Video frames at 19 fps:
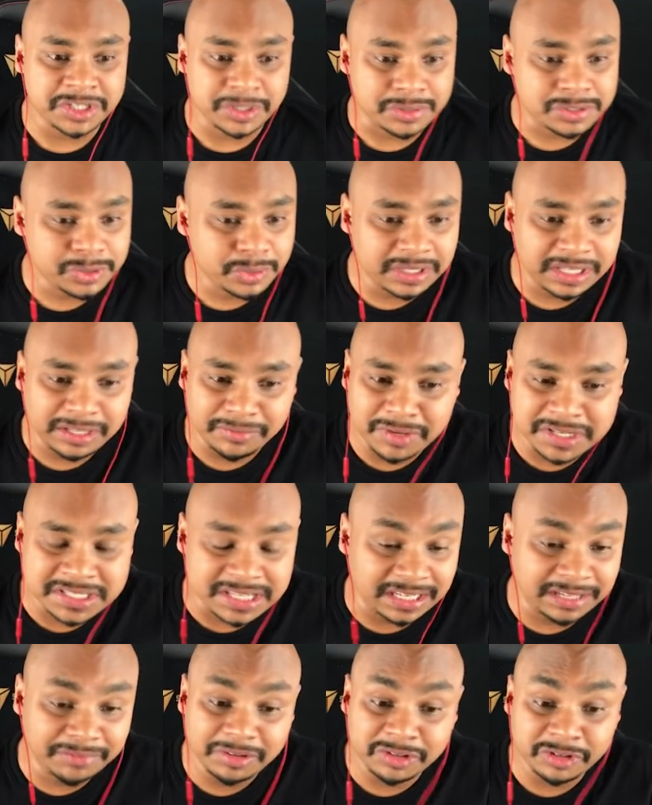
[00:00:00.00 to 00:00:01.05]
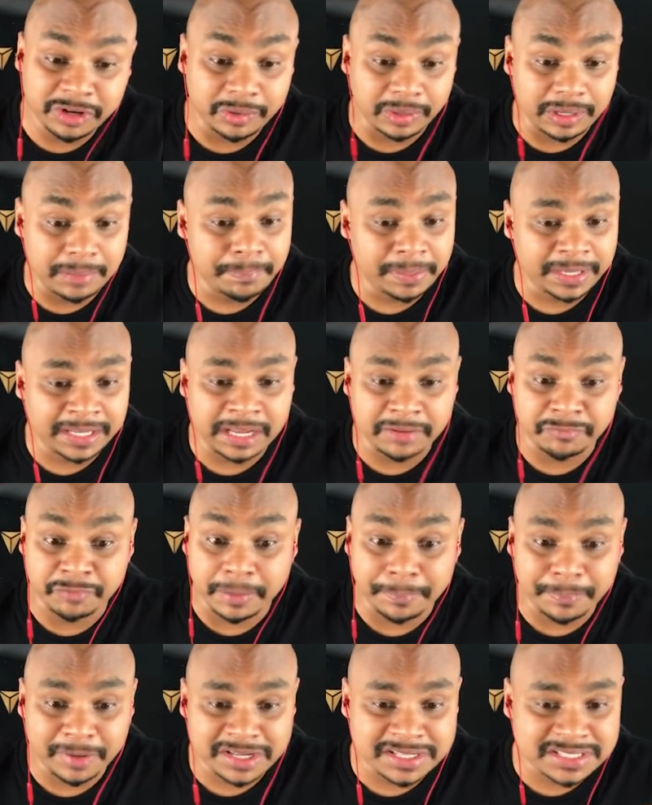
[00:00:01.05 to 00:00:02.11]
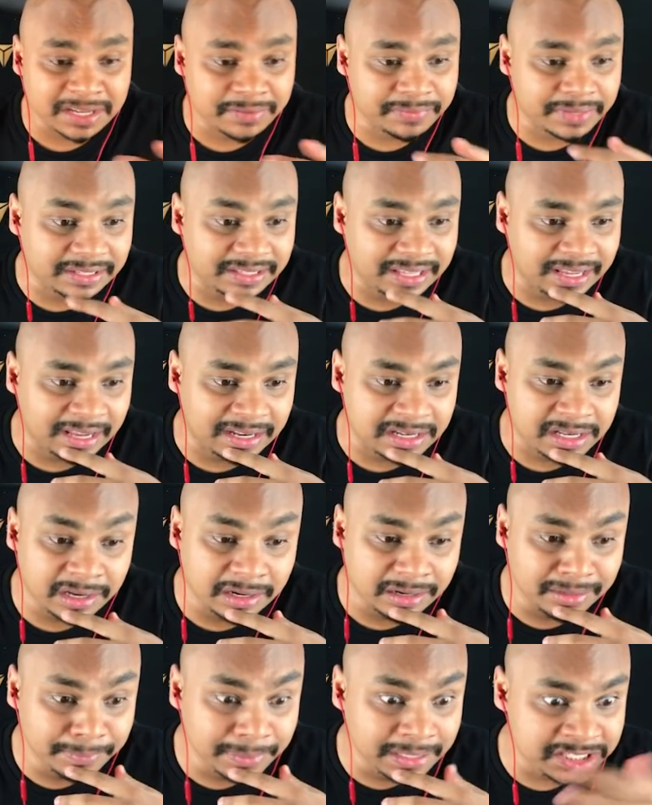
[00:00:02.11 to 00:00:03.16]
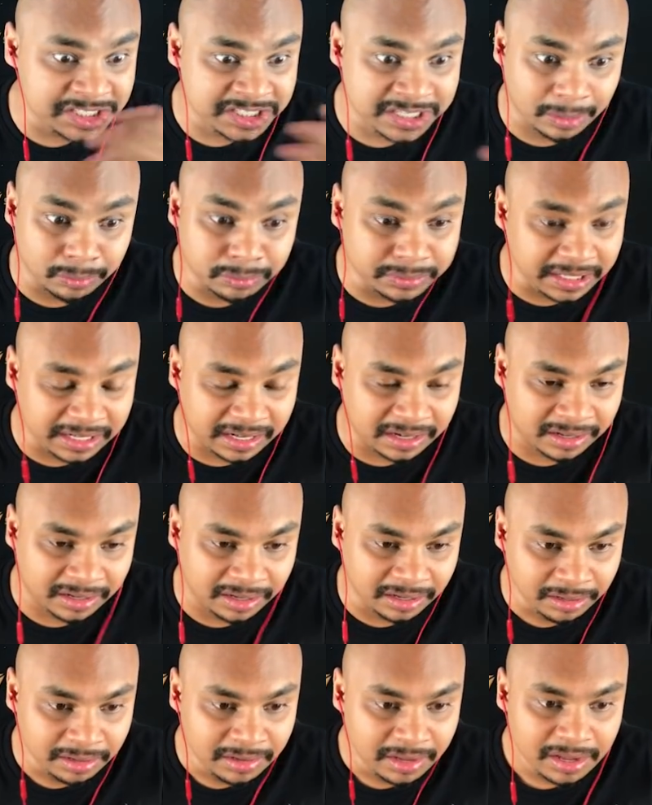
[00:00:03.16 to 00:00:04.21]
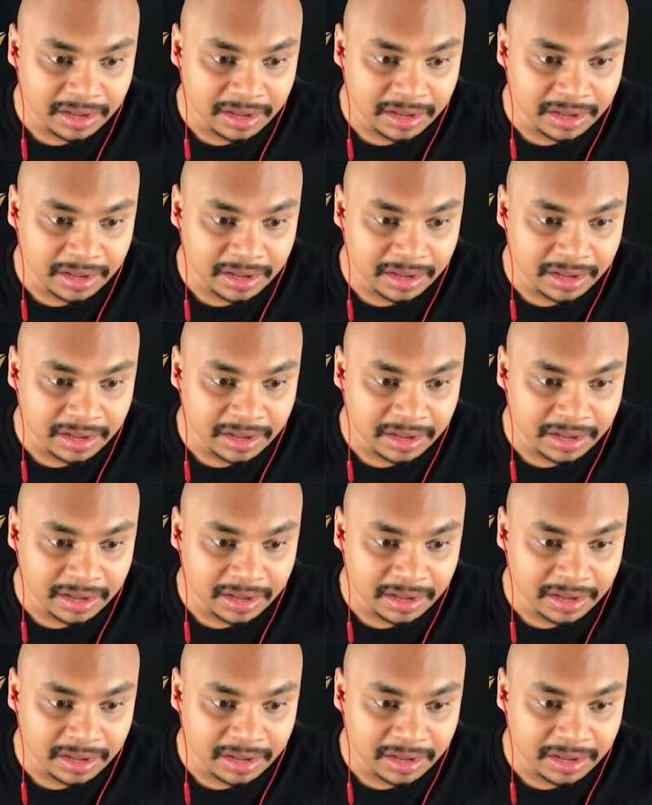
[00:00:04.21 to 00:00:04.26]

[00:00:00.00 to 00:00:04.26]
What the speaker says: she was so devious and even tried to implicate FairPrice staff that they had heard me shouting at her.